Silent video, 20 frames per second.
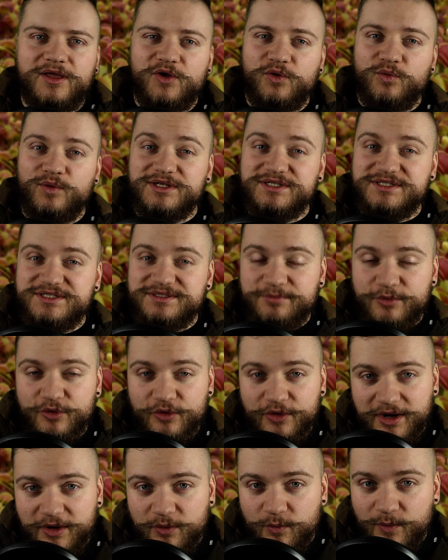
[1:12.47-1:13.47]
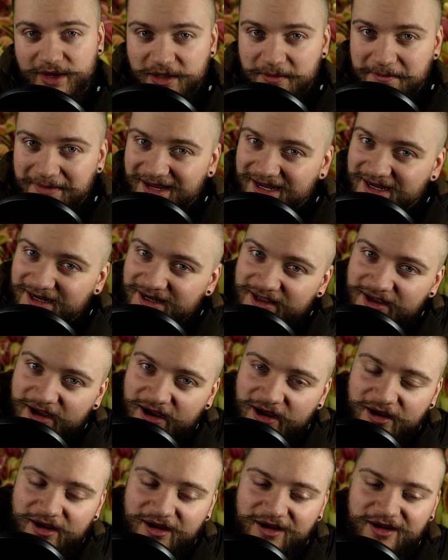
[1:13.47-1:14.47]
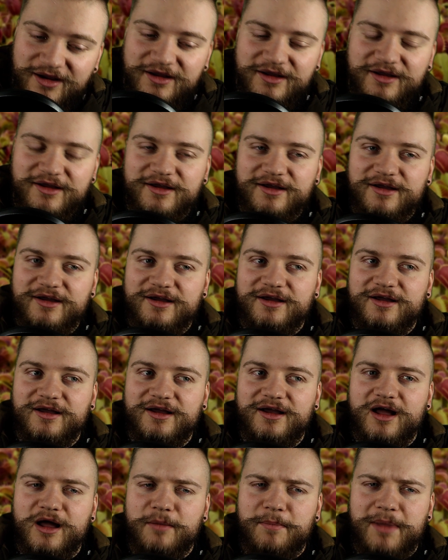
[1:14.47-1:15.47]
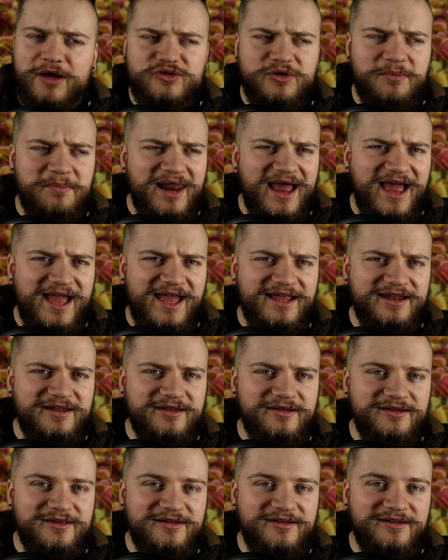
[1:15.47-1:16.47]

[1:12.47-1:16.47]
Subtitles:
Whispering Wikipedia about a plant.